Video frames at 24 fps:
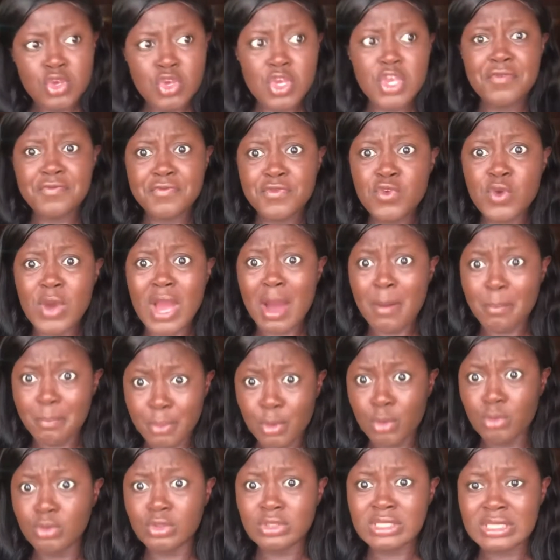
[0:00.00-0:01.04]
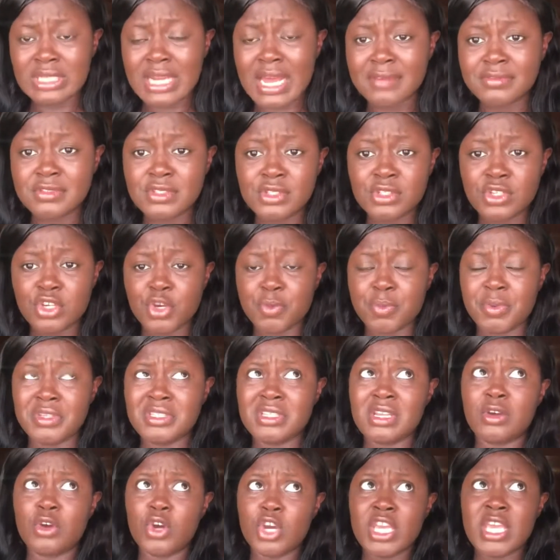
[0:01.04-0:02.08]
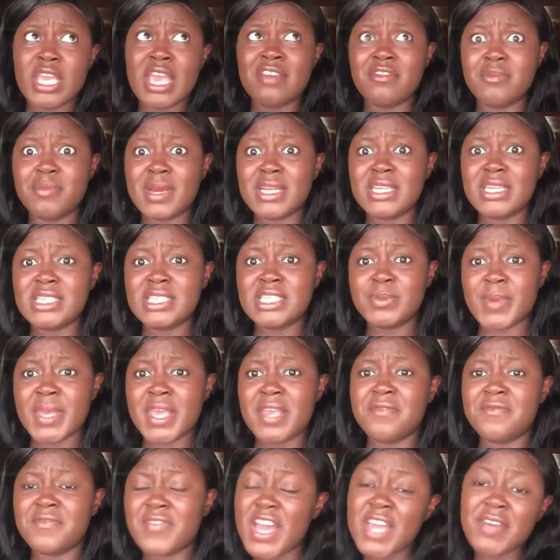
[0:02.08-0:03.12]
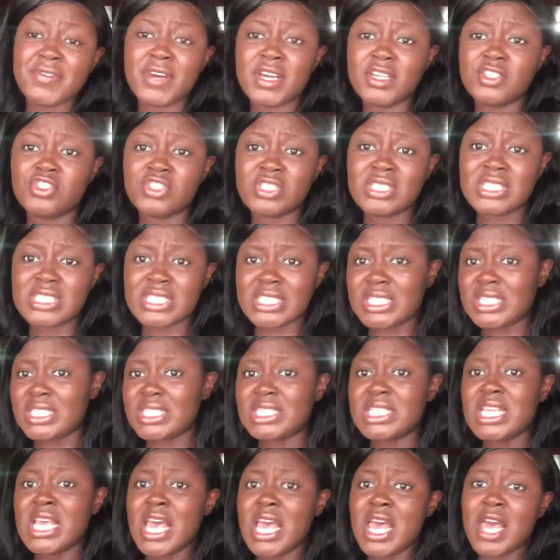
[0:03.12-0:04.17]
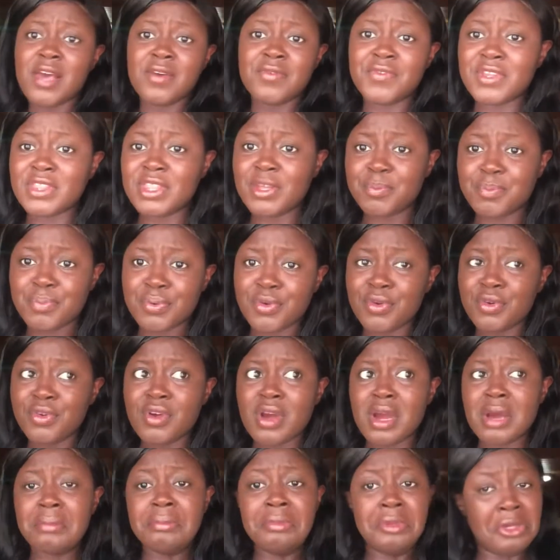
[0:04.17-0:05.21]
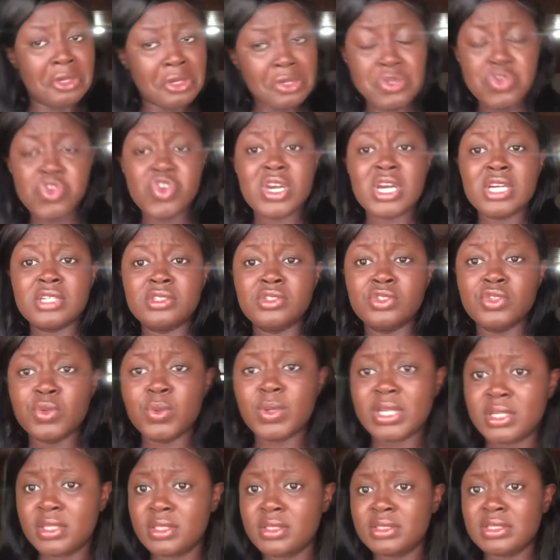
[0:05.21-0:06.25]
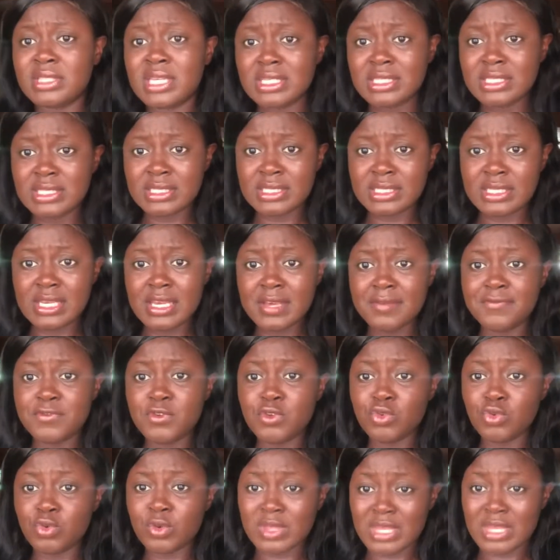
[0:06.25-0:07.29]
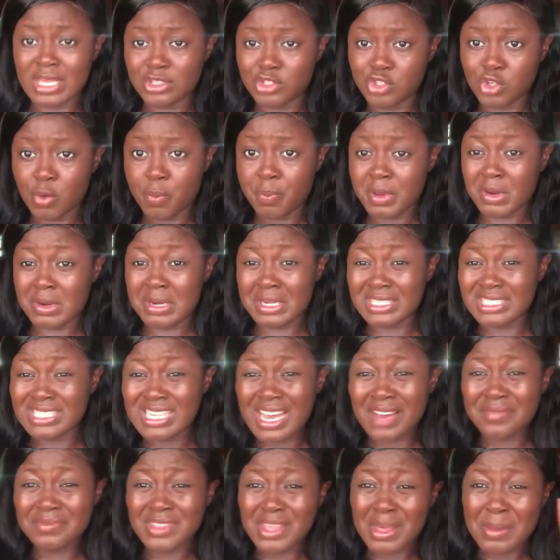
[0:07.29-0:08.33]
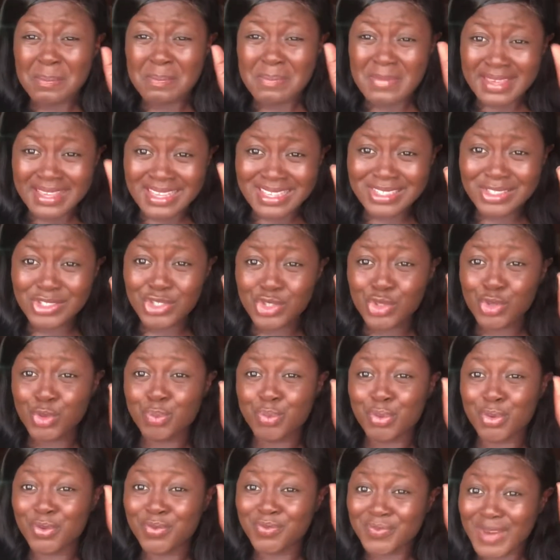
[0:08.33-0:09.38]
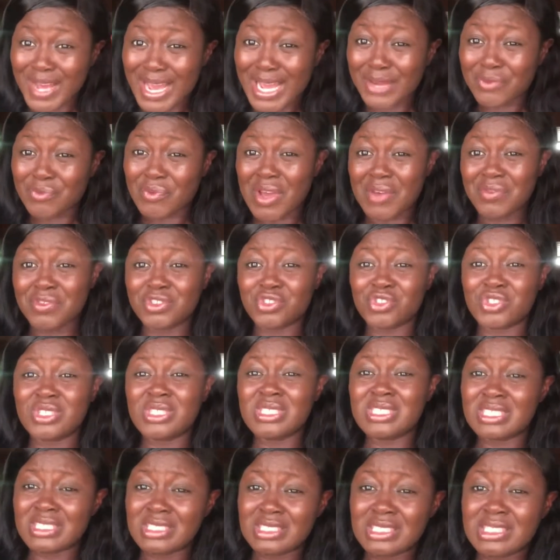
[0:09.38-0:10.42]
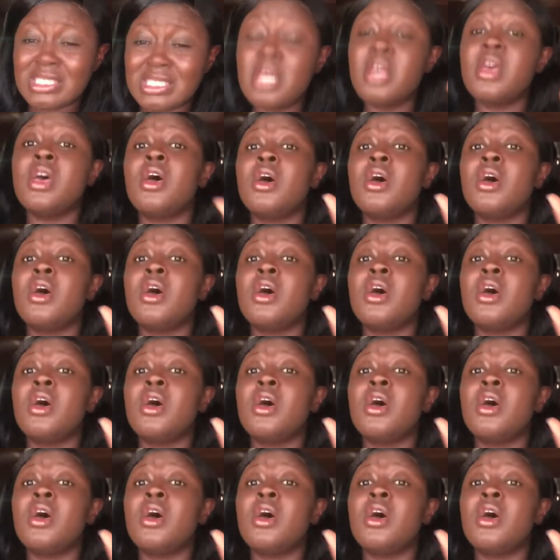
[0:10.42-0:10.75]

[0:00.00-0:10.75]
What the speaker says: If you are bold enough to tell your parents that, okay, everybody's paying 500 cedis for the program, you can do it. That is if you know that your parents have the means to provide 500 cedis